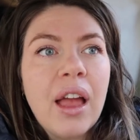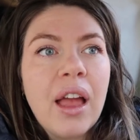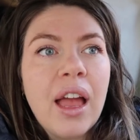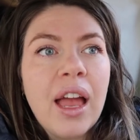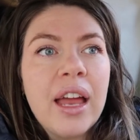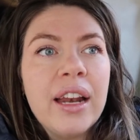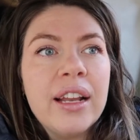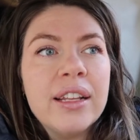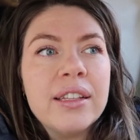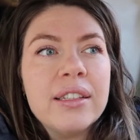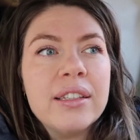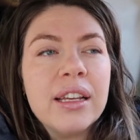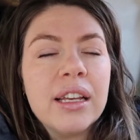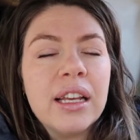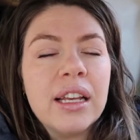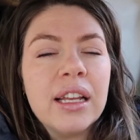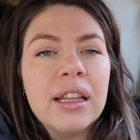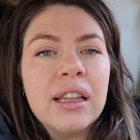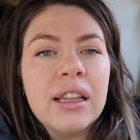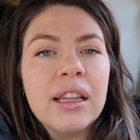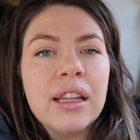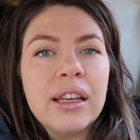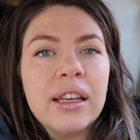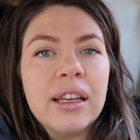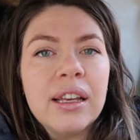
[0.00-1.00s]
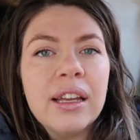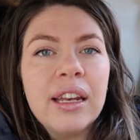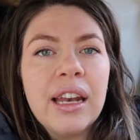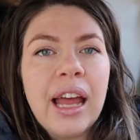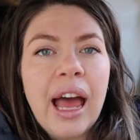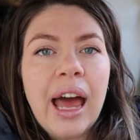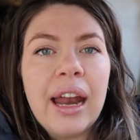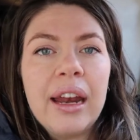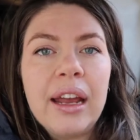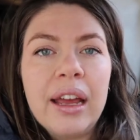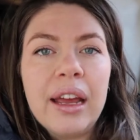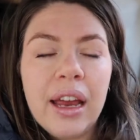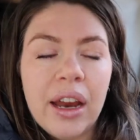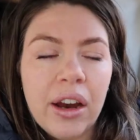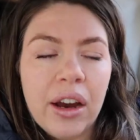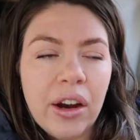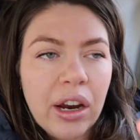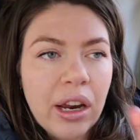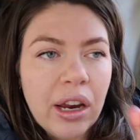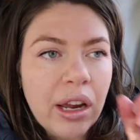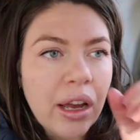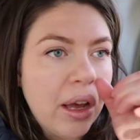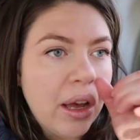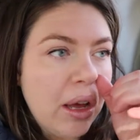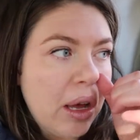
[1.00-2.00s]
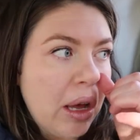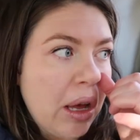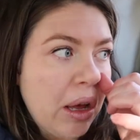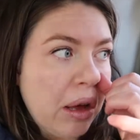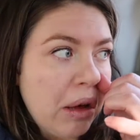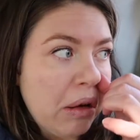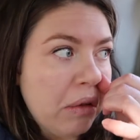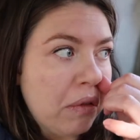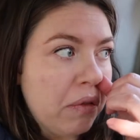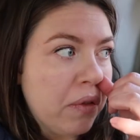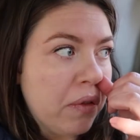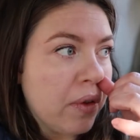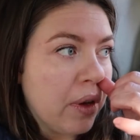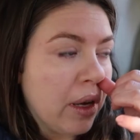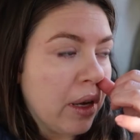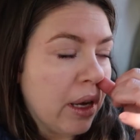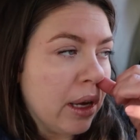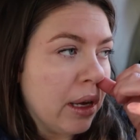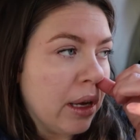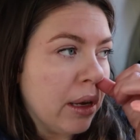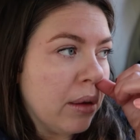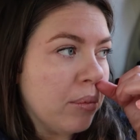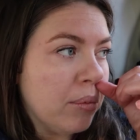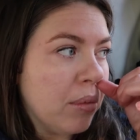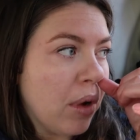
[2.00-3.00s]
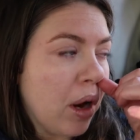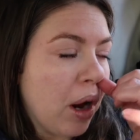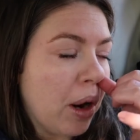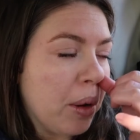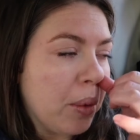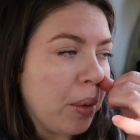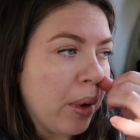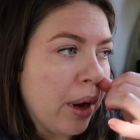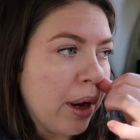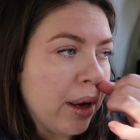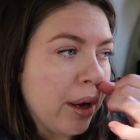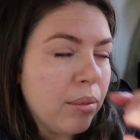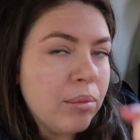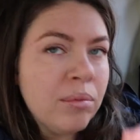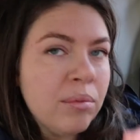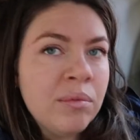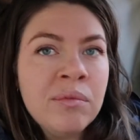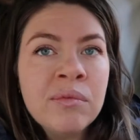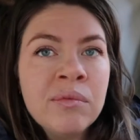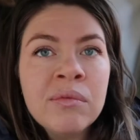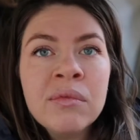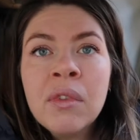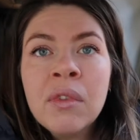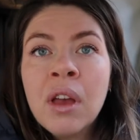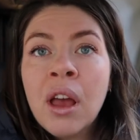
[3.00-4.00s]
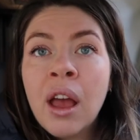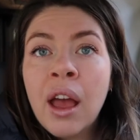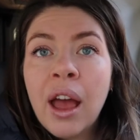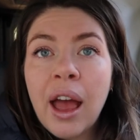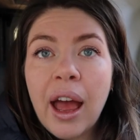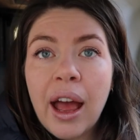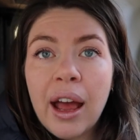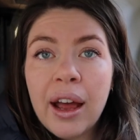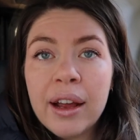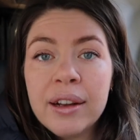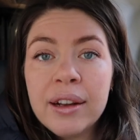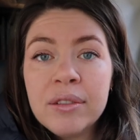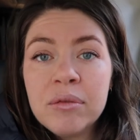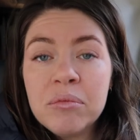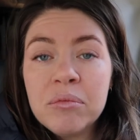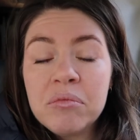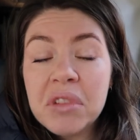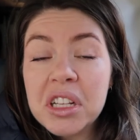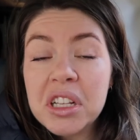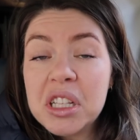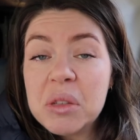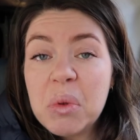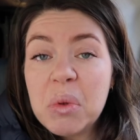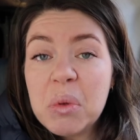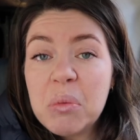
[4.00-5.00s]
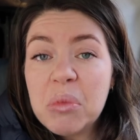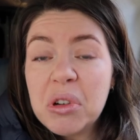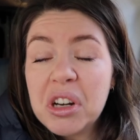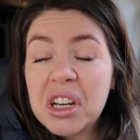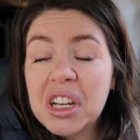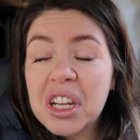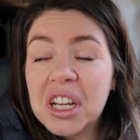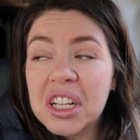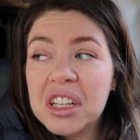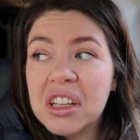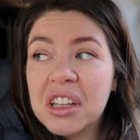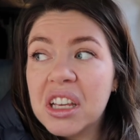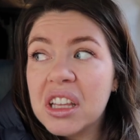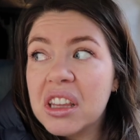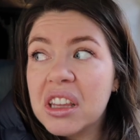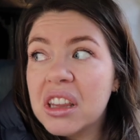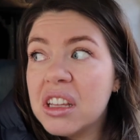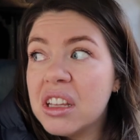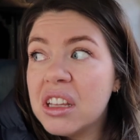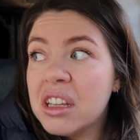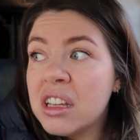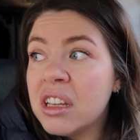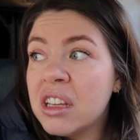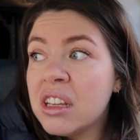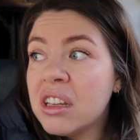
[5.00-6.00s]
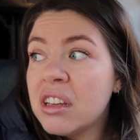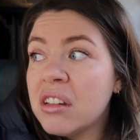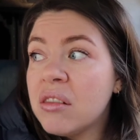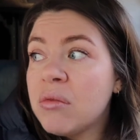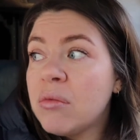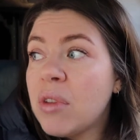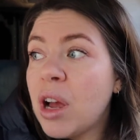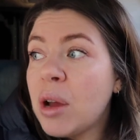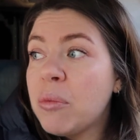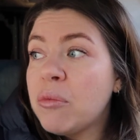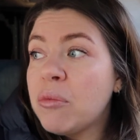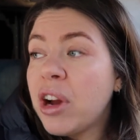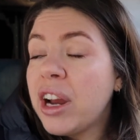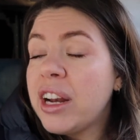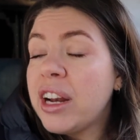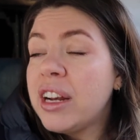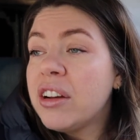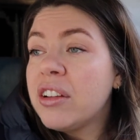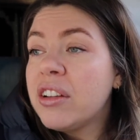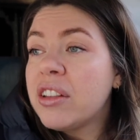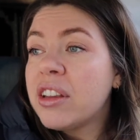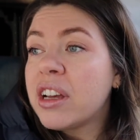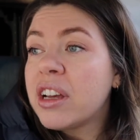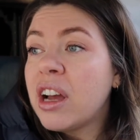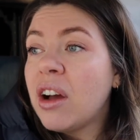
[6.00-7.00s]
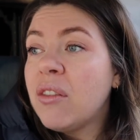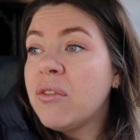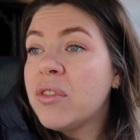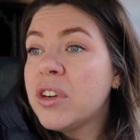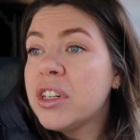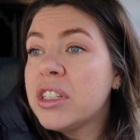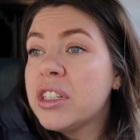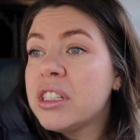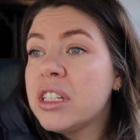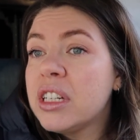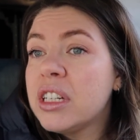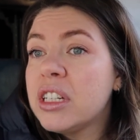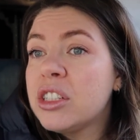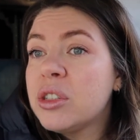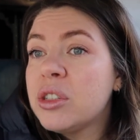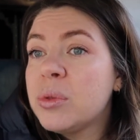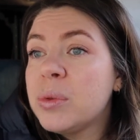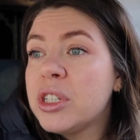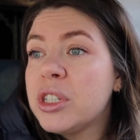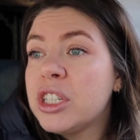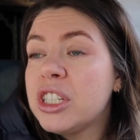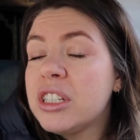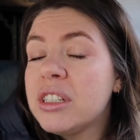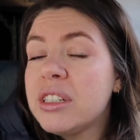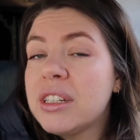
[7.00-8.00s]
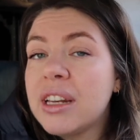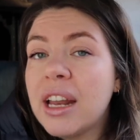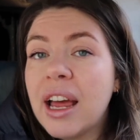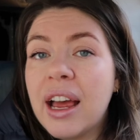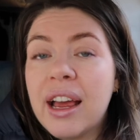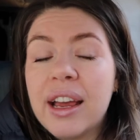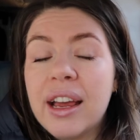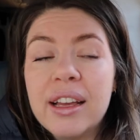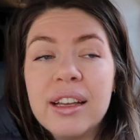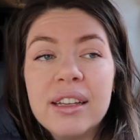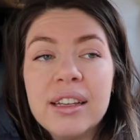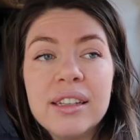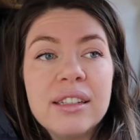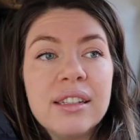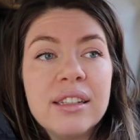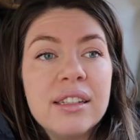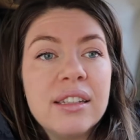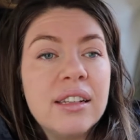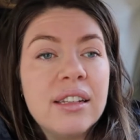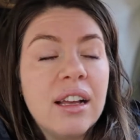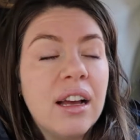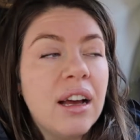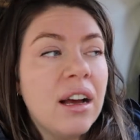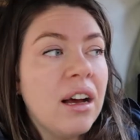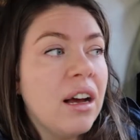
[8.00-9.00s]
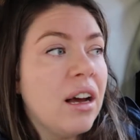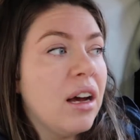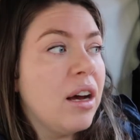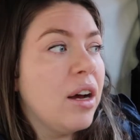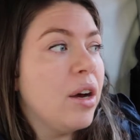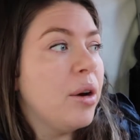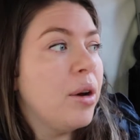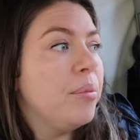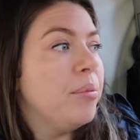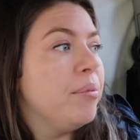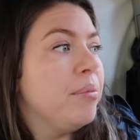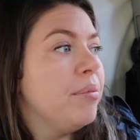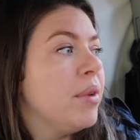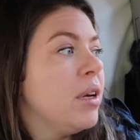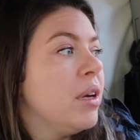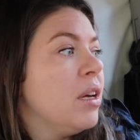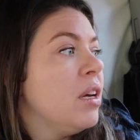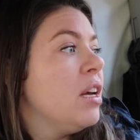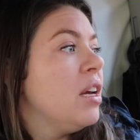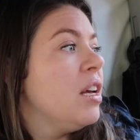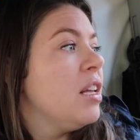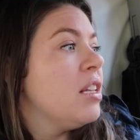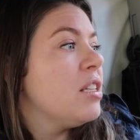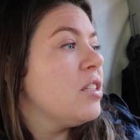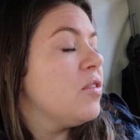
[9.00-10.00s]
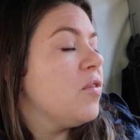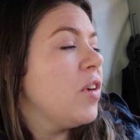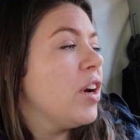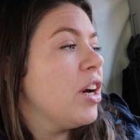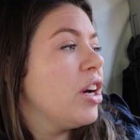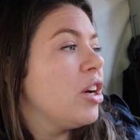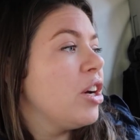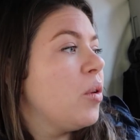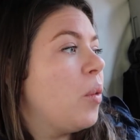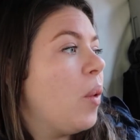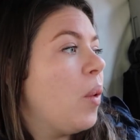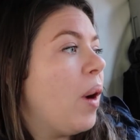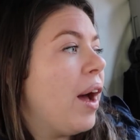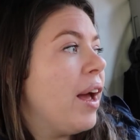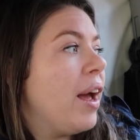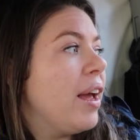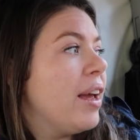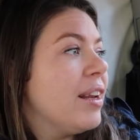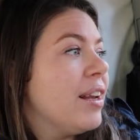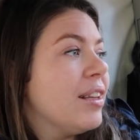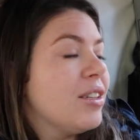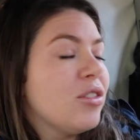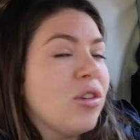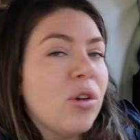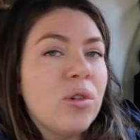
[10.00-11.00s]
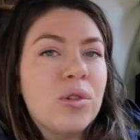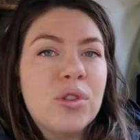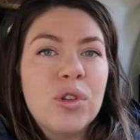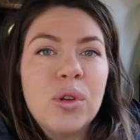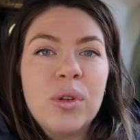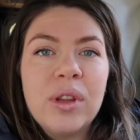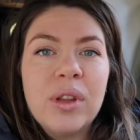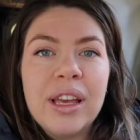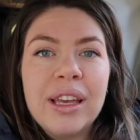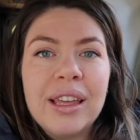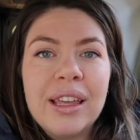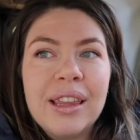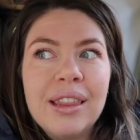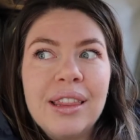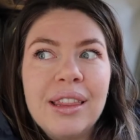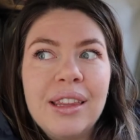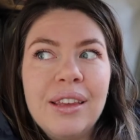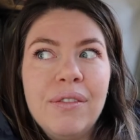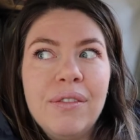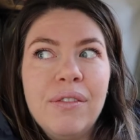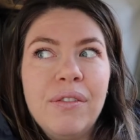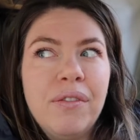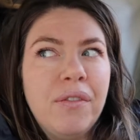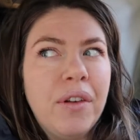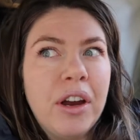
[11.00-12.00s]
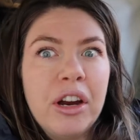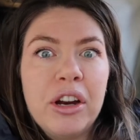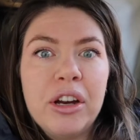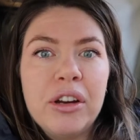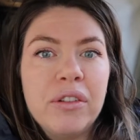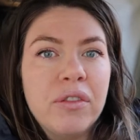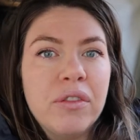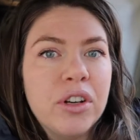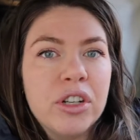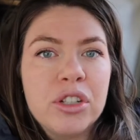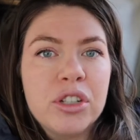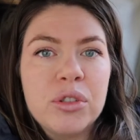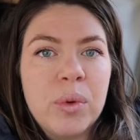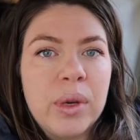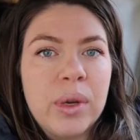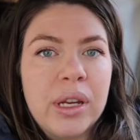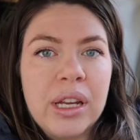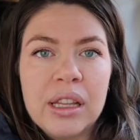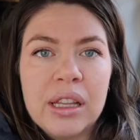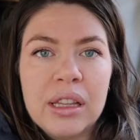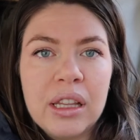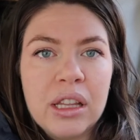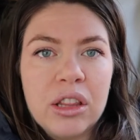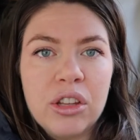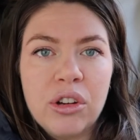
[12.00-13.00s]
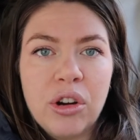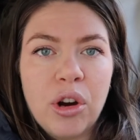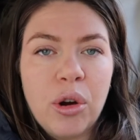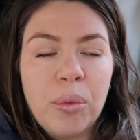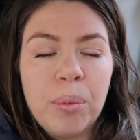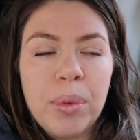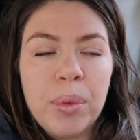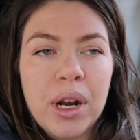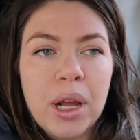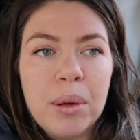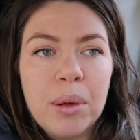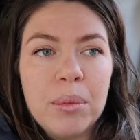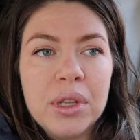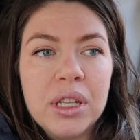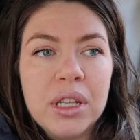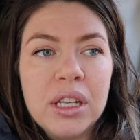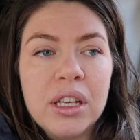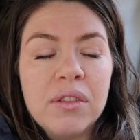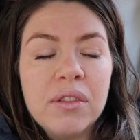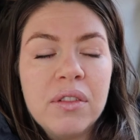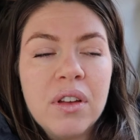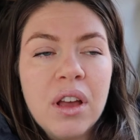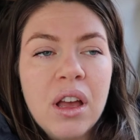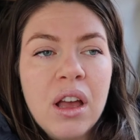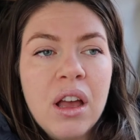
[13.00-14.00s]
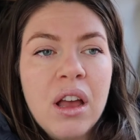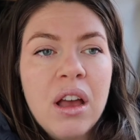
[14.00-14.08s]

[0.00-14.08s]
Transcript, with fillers: and it's like in the Kanata area of um, Ottawa, and it's been pretty good. Like the, I'm right near the comfort station, which is nice. Um, it's very quiet. It's also like the very first weekend that they're open, I believe.